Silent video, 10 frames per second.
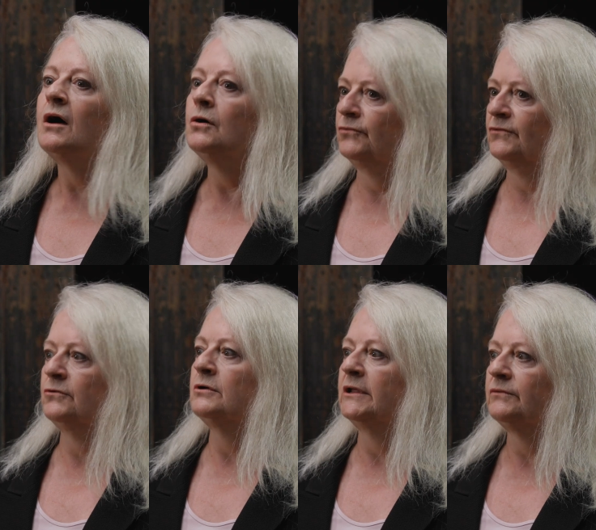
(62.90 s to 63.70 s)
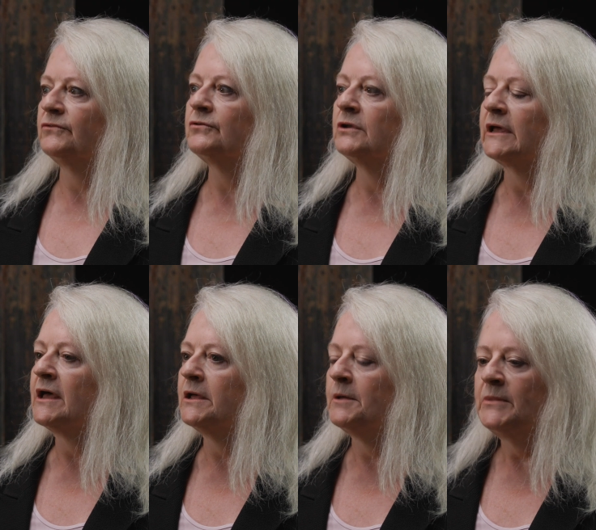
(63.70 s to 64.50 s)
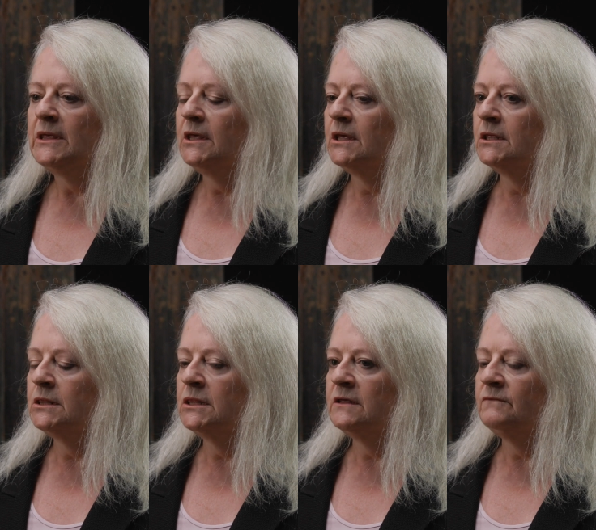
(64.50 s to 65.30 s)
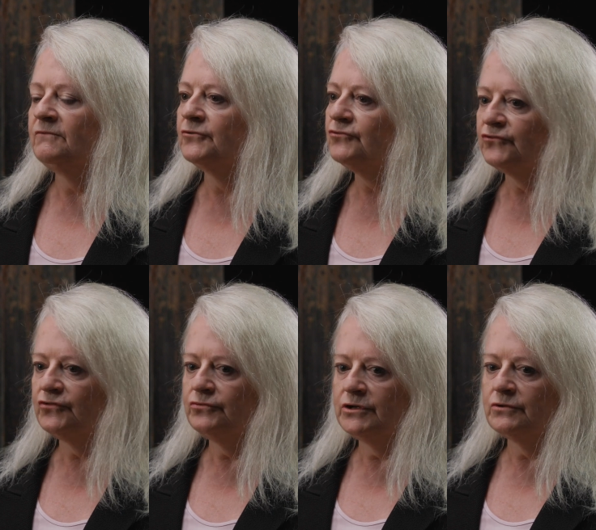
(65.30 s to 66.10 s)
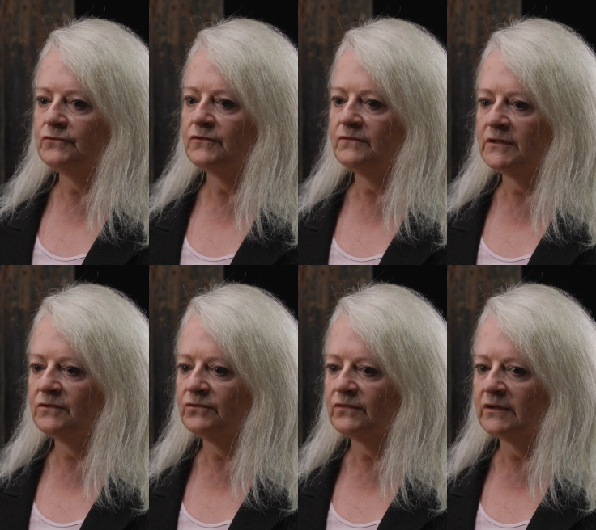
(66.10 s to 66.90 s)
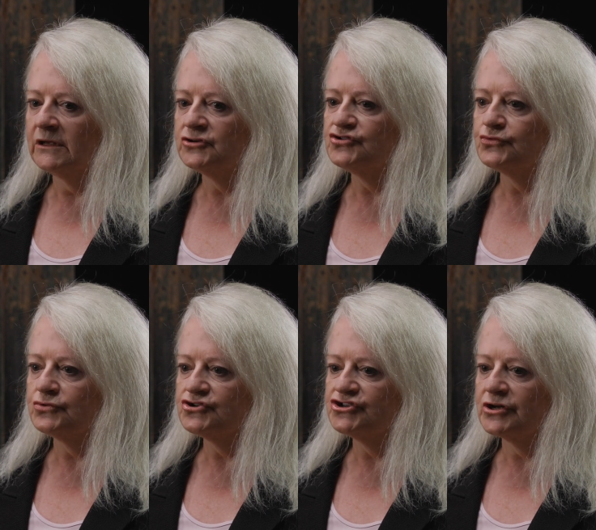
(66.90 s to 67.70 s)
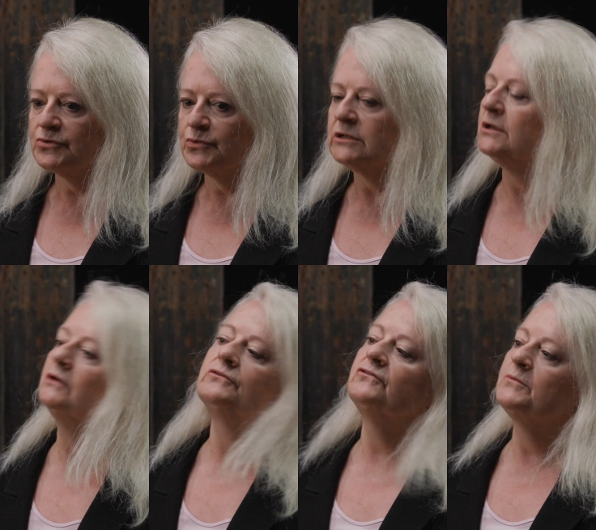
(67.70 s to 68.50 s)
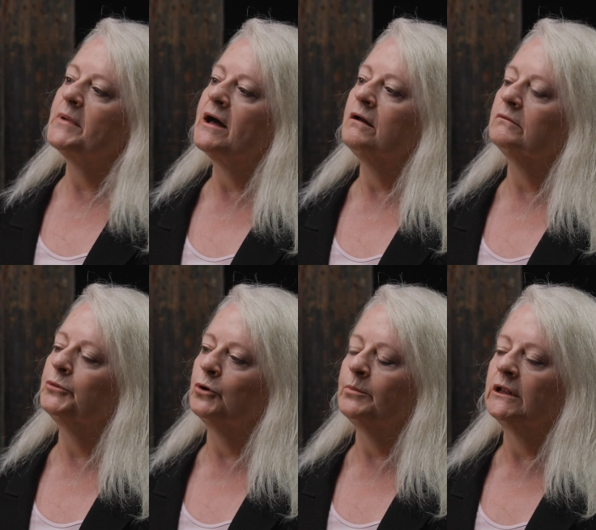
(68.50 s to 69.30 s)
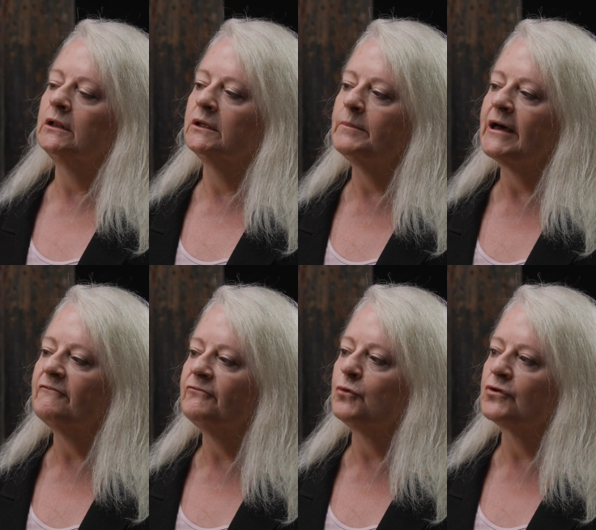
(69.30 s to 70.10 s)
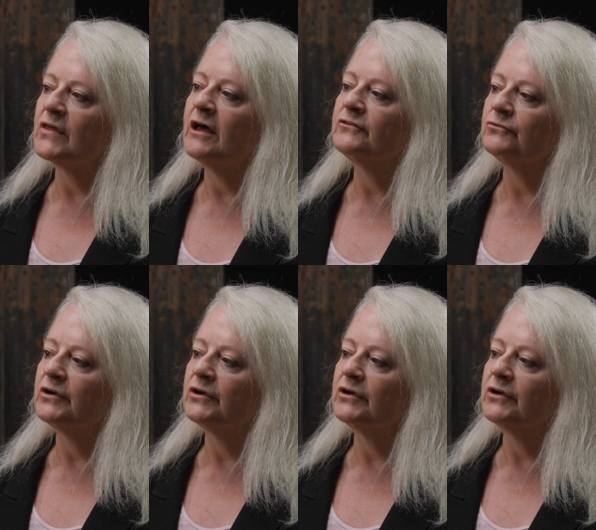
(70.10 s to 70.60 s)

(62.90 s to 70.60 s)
Oh, certainly. In the first 2 years of this in Georgia, we closed permanently about 4,000